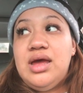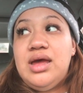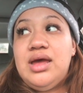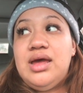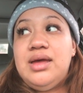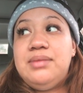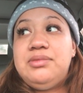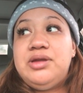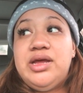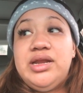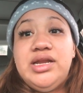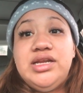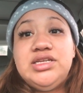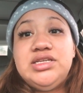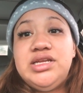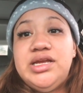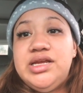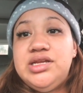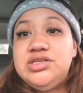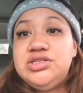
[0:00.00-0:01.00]
I'm not
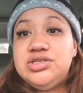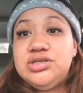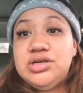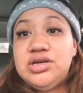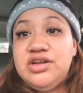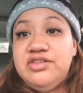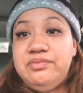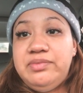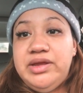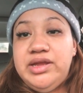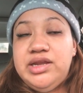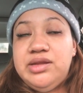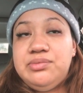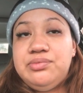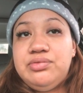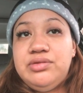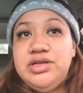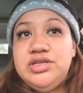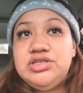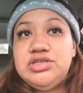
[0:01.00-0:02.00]
in danger of being
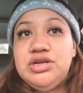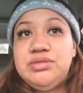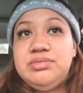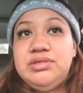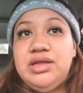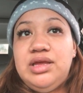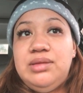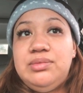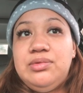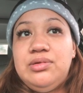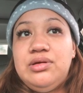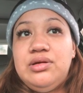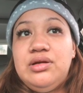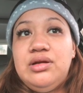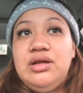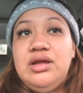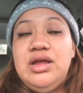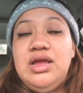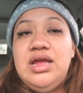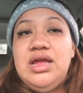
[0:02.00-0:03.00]
in preterm labor